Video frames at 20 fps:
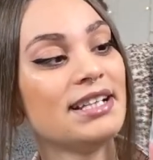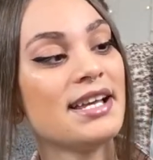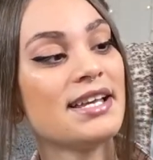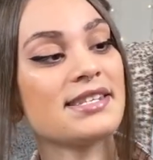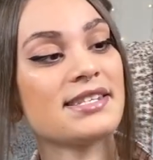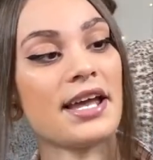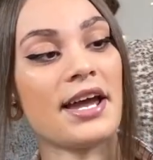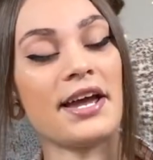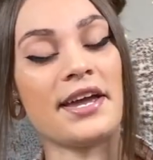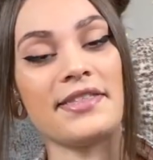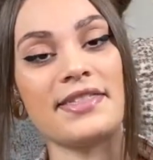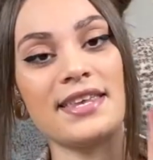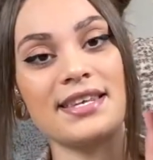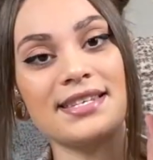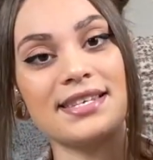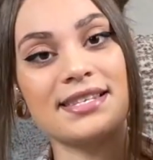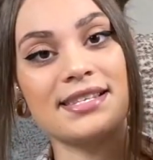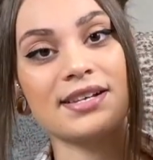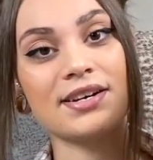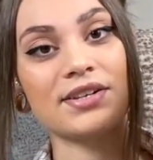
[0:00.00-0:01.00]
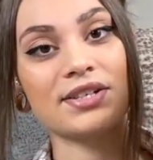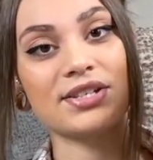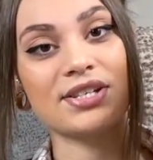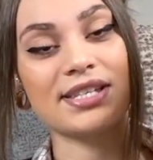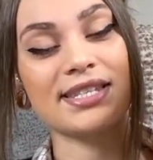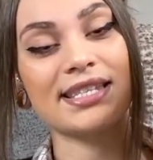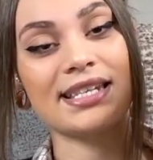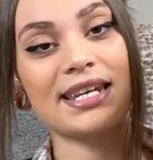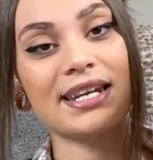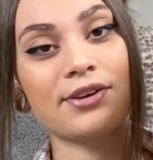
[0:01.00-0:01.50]
So this has got
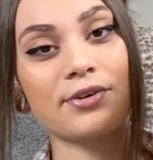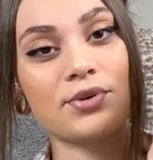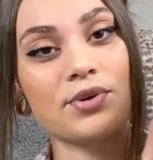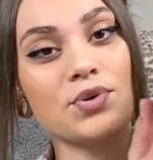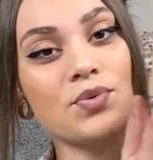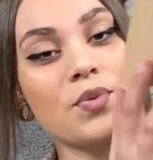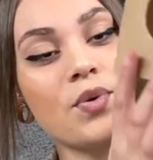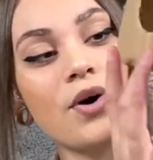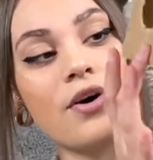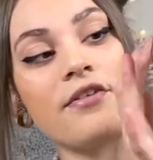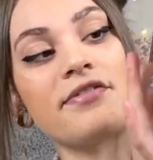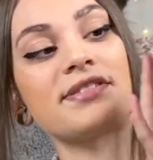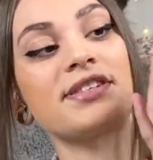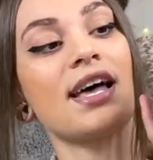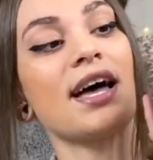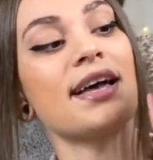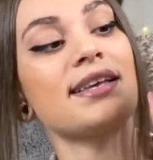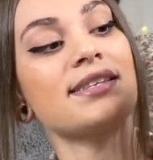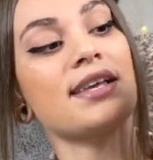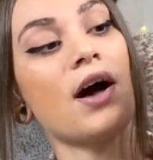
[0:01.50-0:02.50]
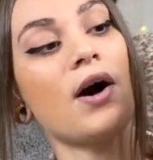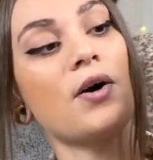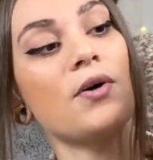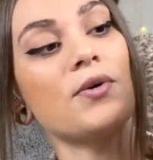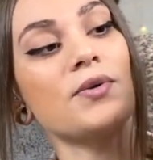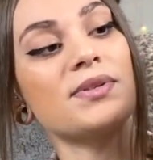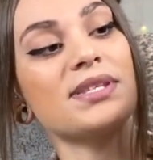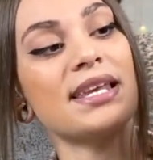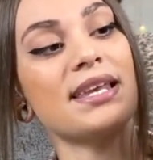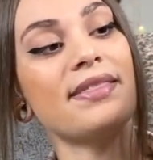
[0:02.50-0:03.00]
just little dwarf size
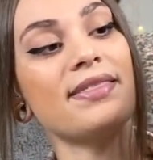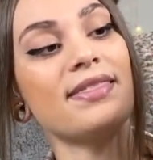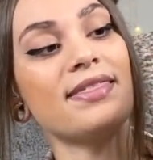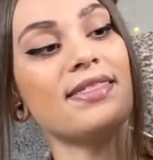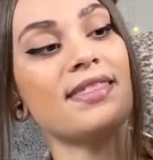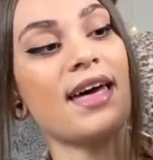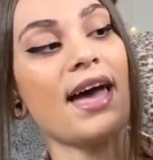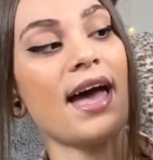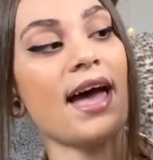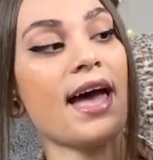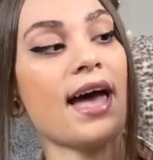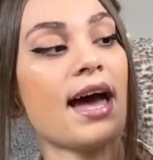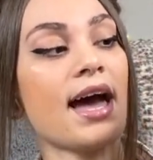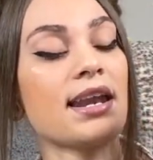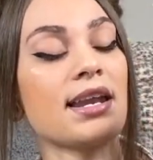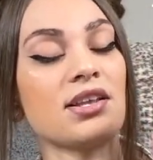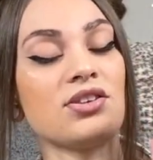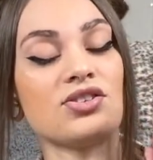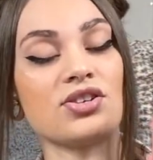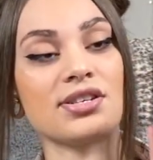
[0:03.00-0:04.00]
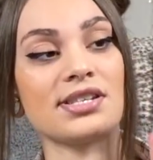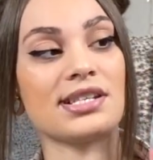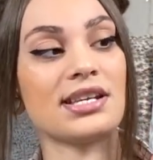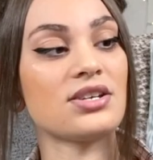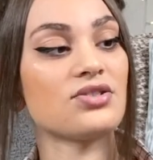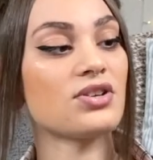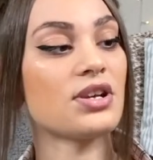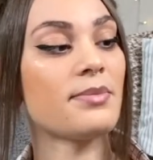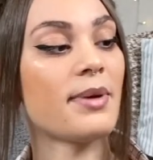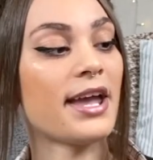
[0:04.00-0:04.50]
holes in there. And I just
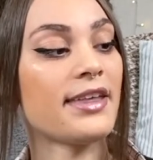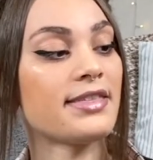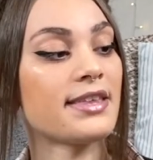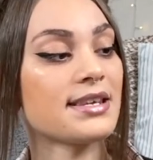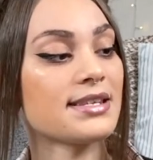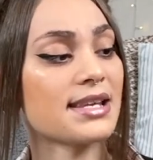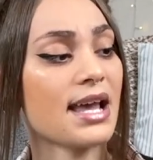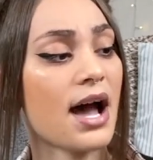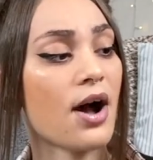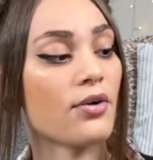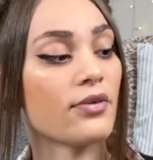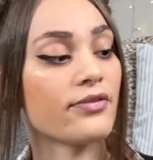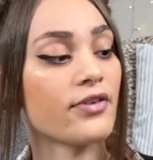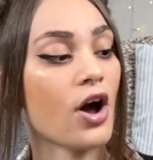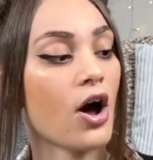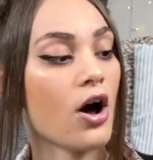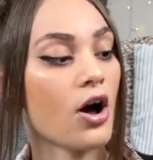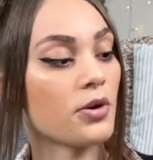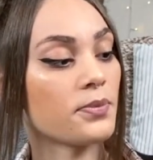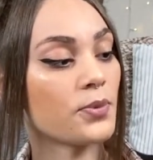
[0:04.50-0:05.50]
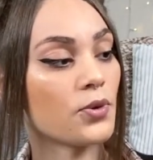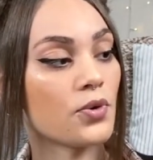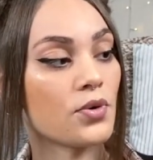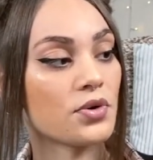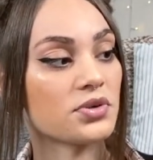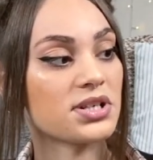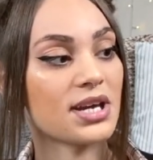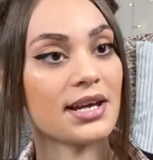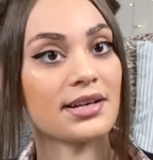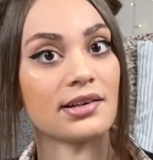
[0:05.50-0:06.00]
literally made this out of
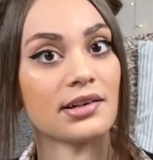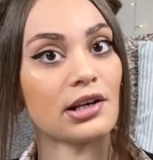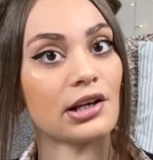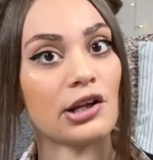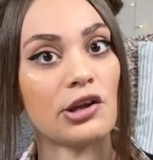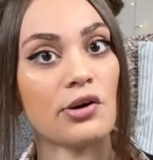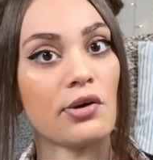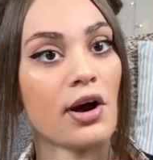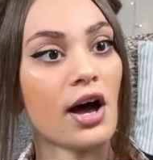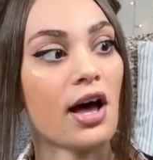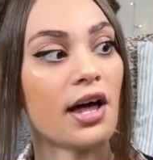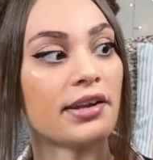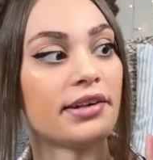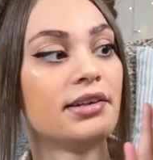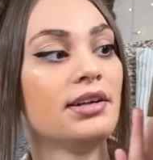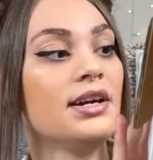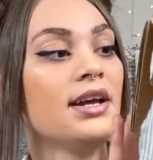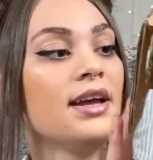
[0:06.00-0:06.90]
cardboard and a glue gun.